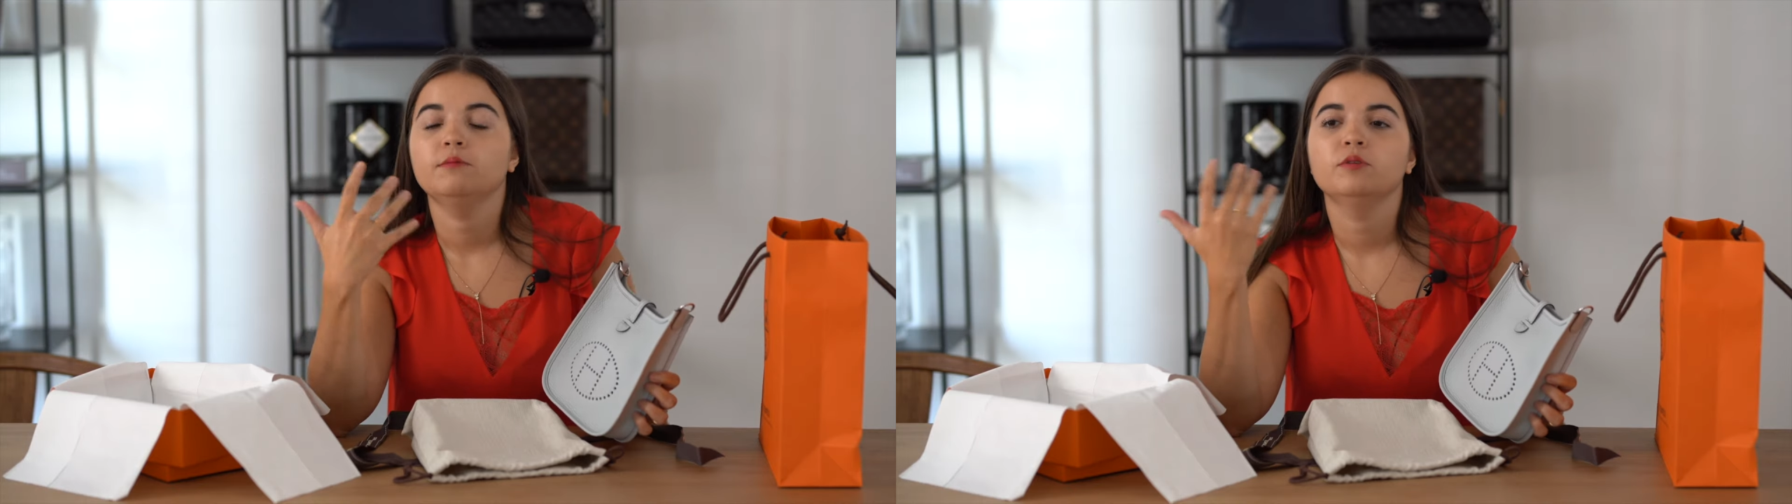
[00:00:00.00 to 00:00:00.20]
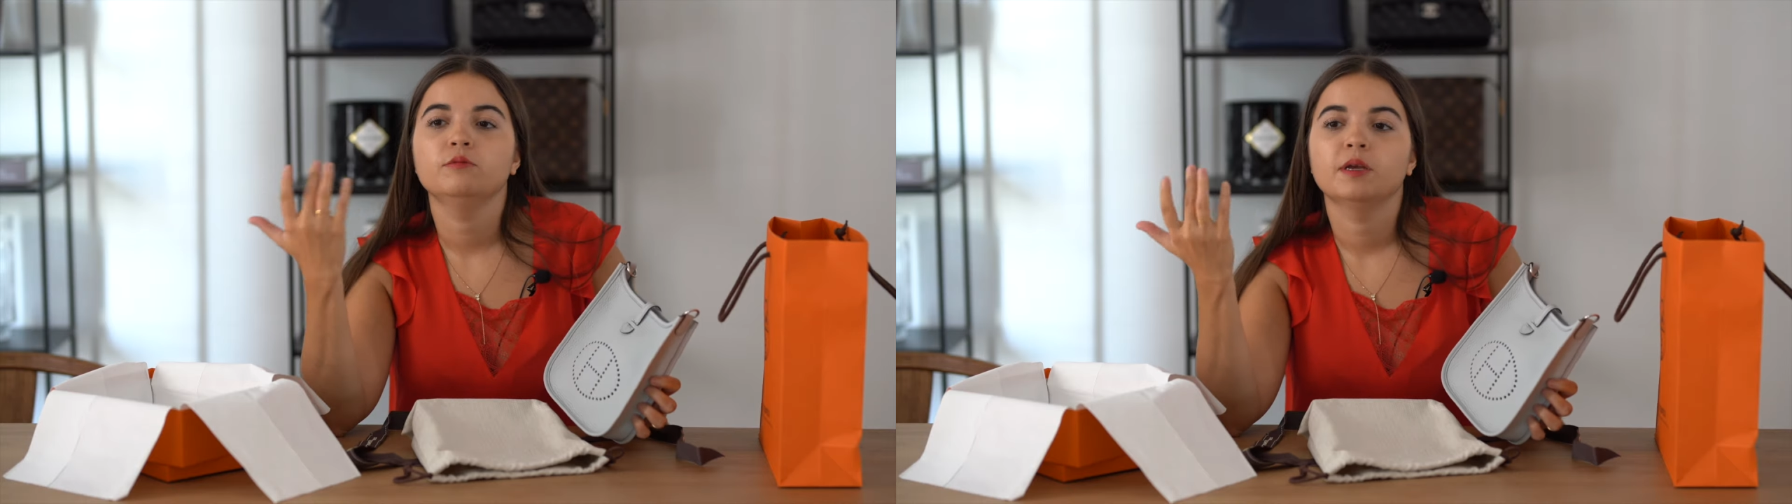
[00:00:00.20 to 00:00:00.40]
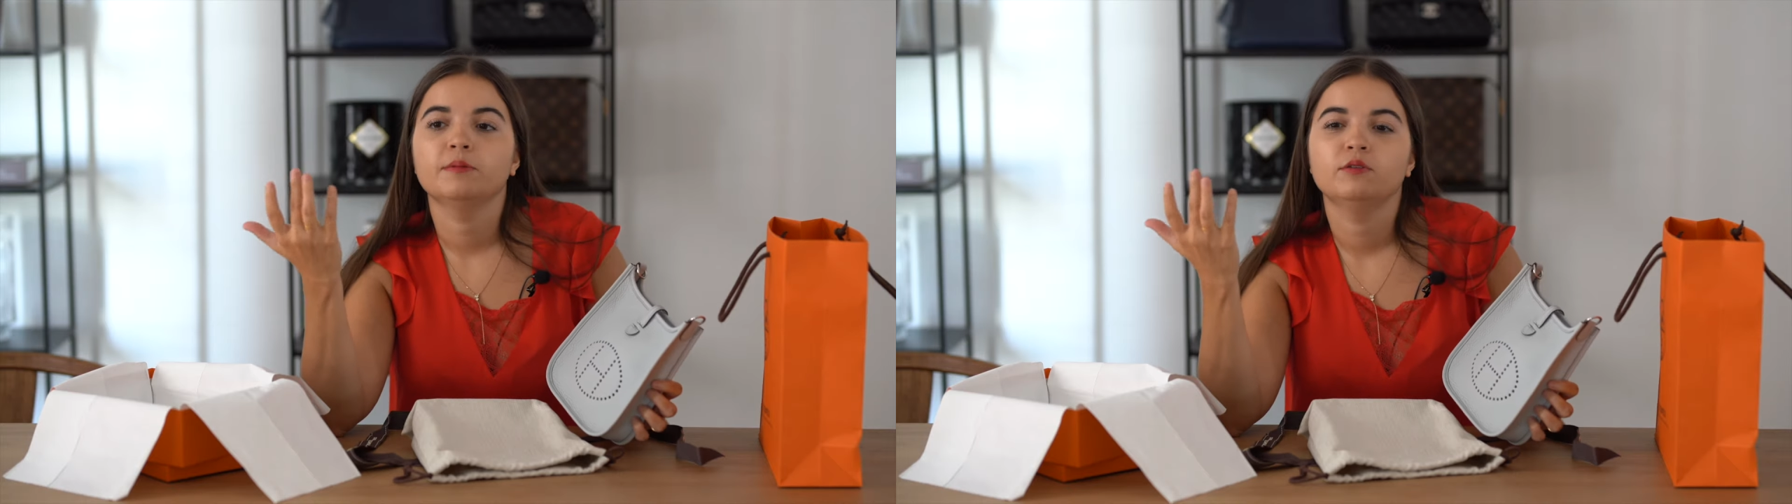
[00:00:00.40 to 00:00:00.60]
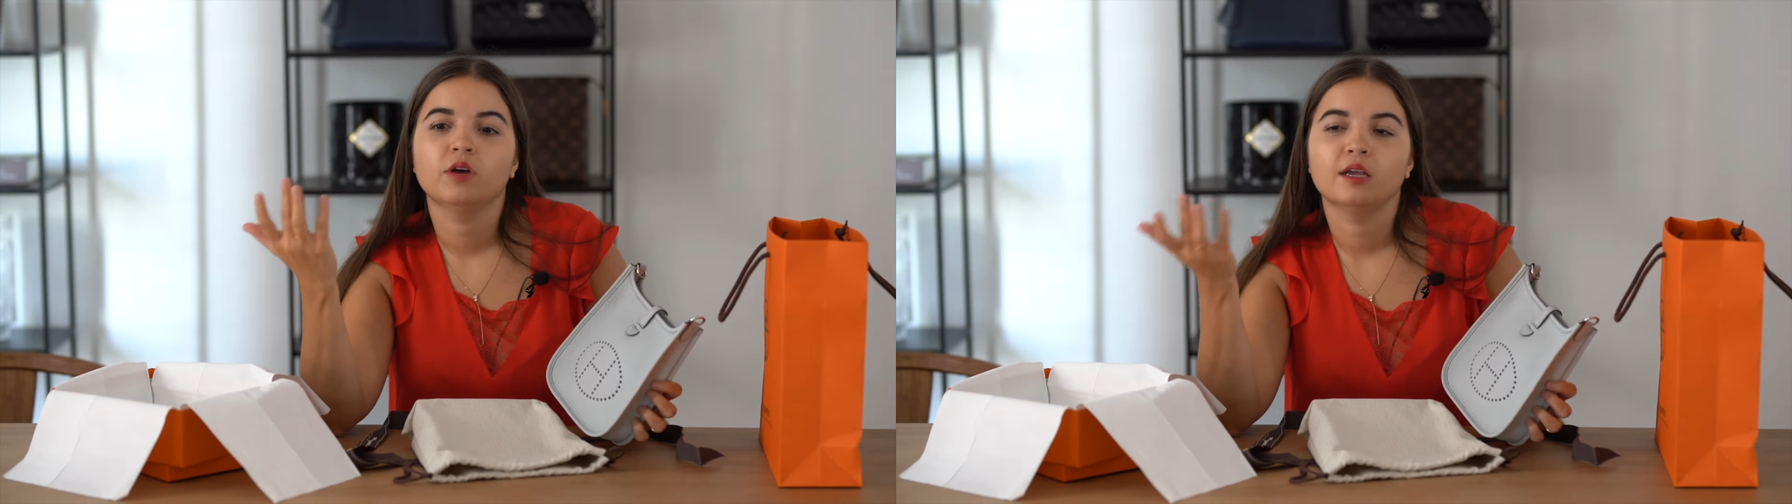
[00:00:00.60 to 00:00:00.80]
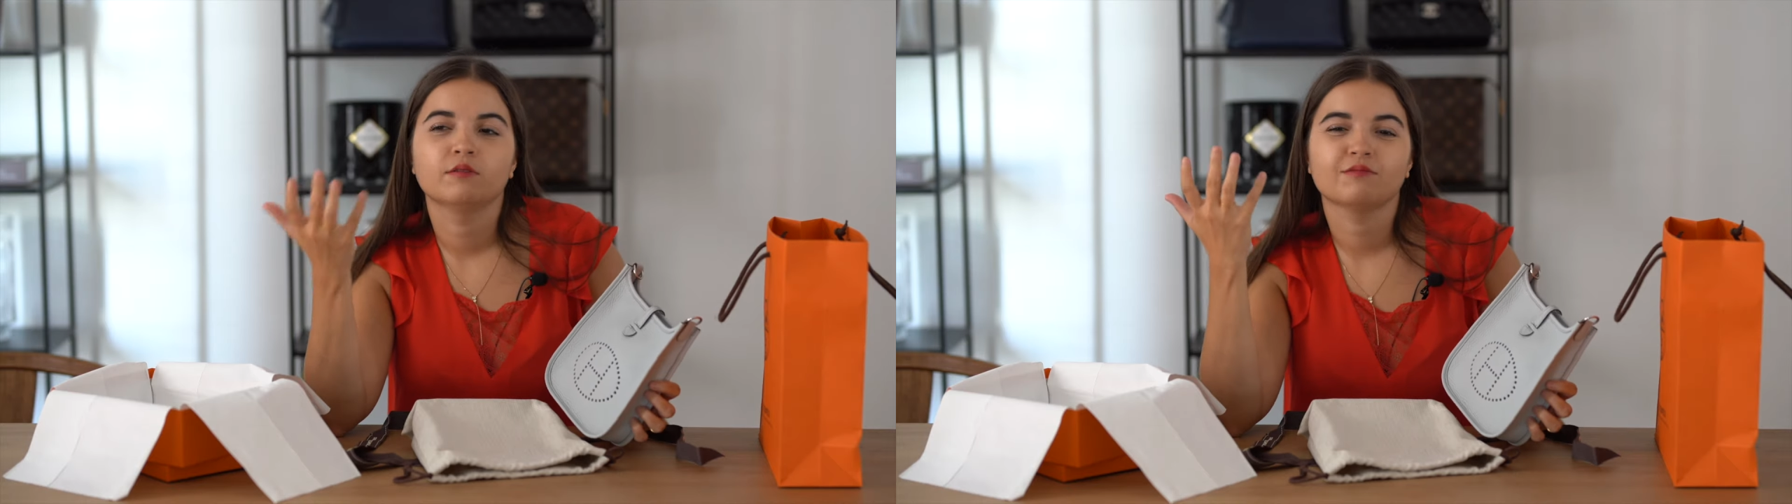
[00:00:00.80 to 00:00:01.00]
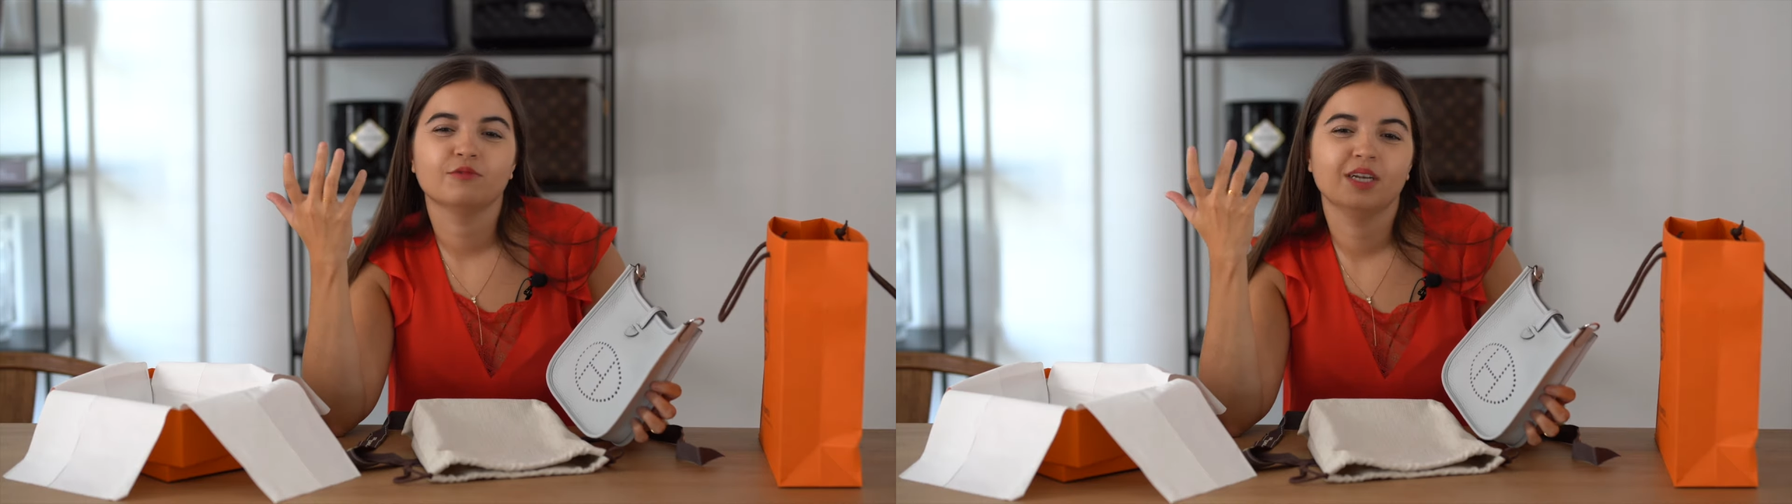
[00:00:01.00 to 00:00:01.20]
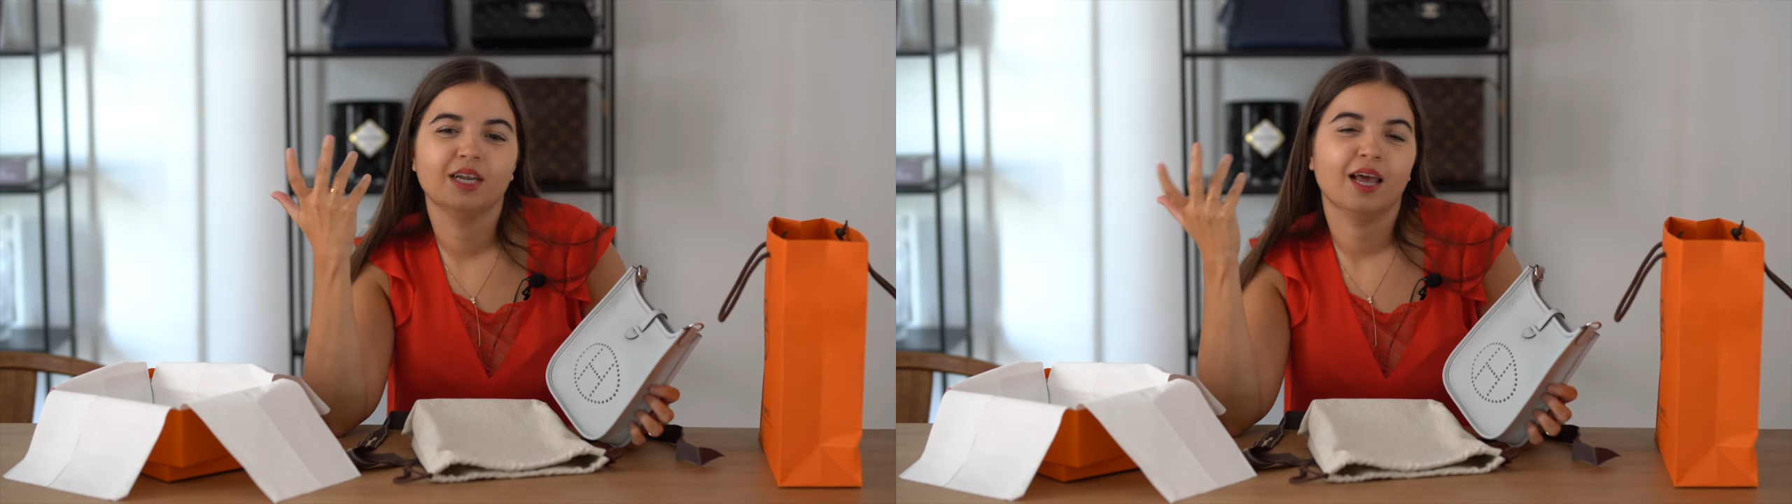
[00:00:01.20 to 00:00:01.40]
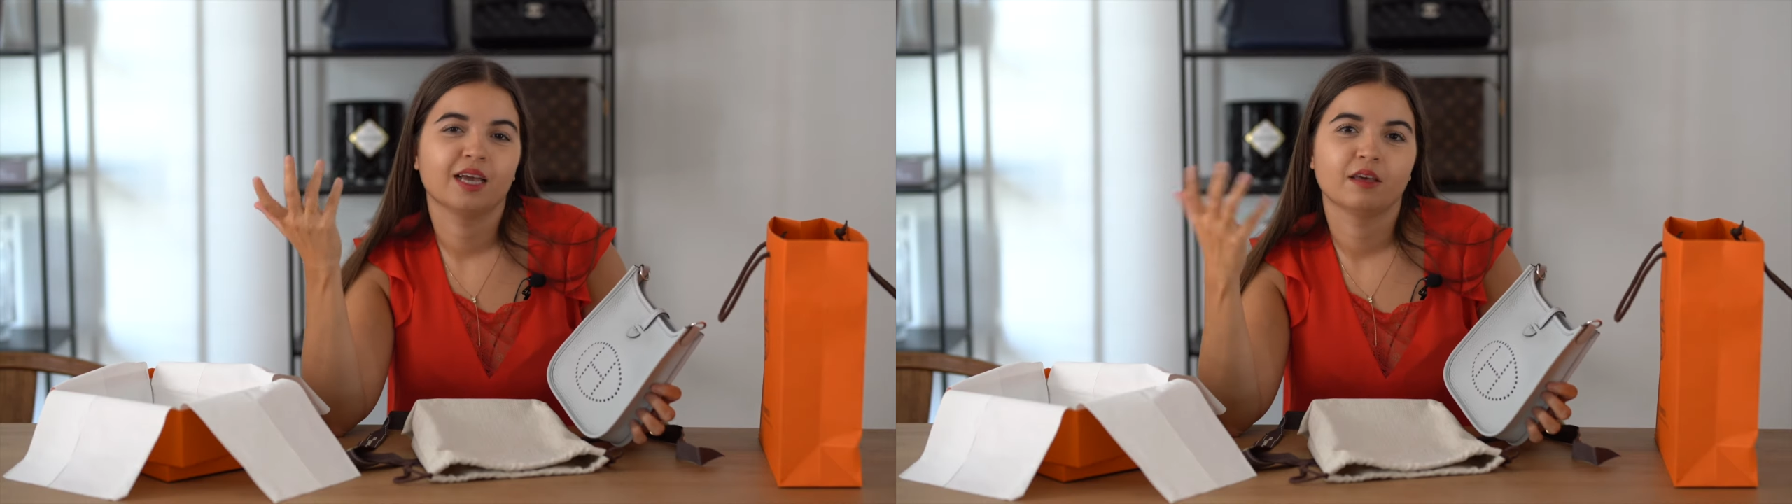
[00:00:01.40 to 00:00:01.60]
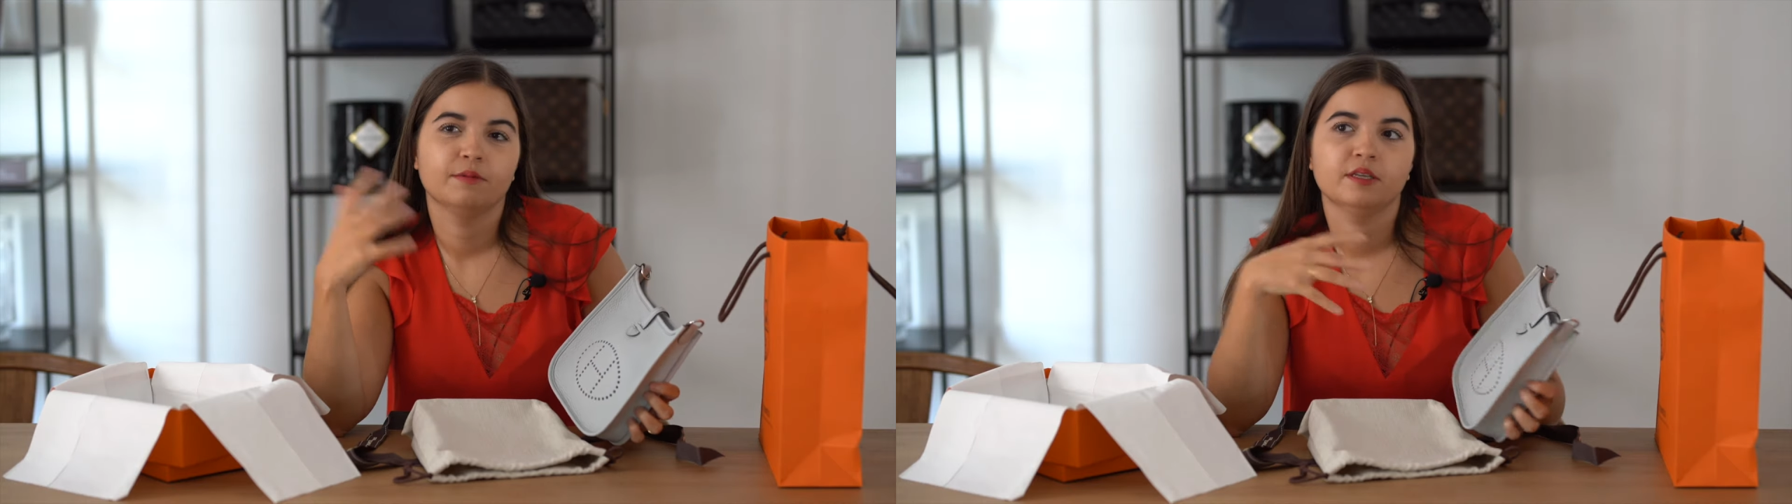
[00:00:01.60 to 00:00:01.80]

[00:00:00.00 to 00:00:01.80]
don't really like them.